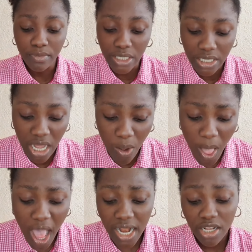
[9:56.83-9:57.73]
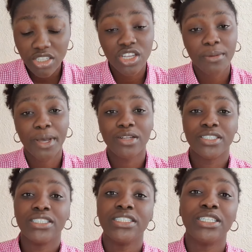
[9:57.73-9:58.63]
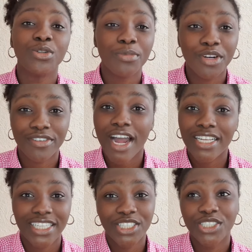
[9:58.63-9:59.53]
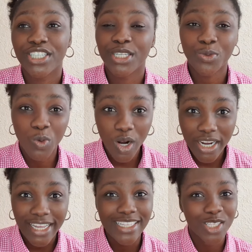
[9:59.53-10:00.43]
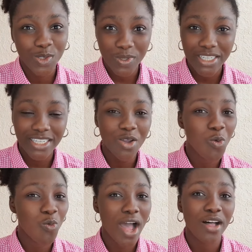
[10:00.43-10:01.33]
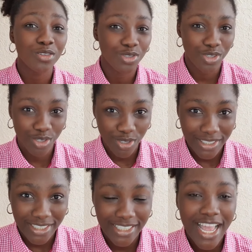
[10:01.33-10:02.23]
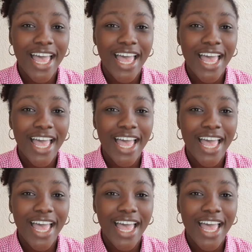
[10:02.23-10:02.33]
Now, let us talk about the number of hours that you can work in Sweden while you're studying.